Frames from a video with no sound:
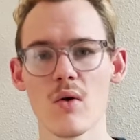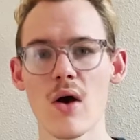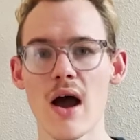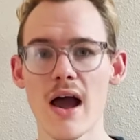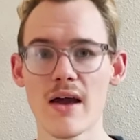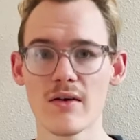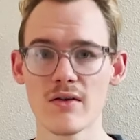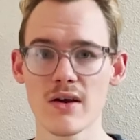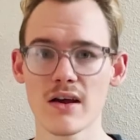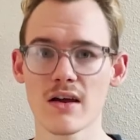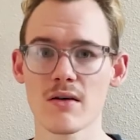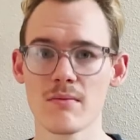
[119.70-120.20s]
I
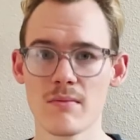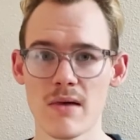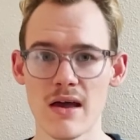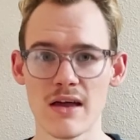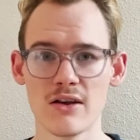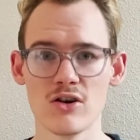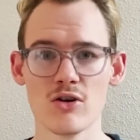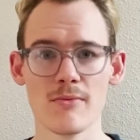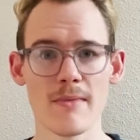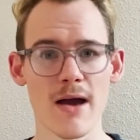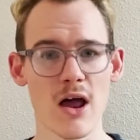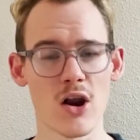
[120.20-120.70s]
recommend,
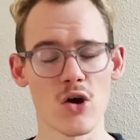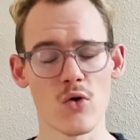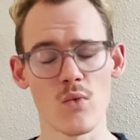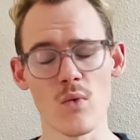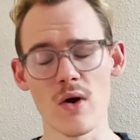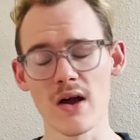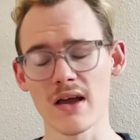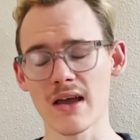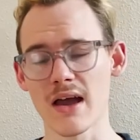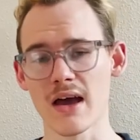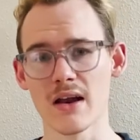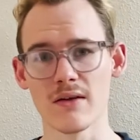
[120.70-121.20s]
no matter
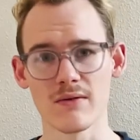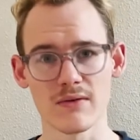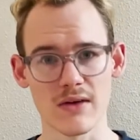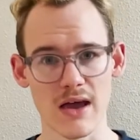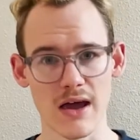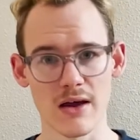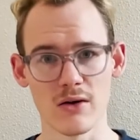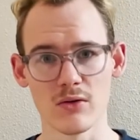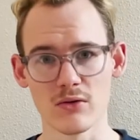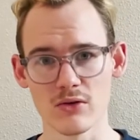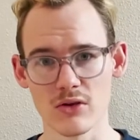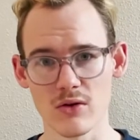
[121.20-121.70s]
what kind of
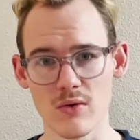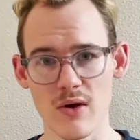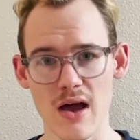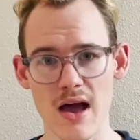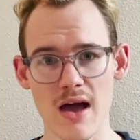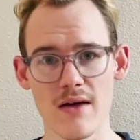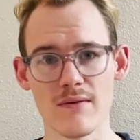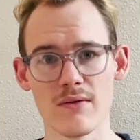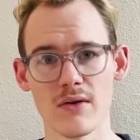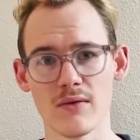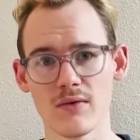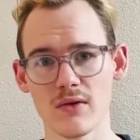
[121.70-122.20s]
kettle you
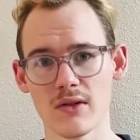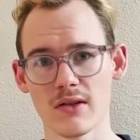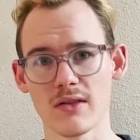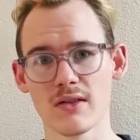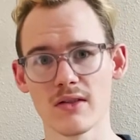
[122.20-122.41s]
have, if it's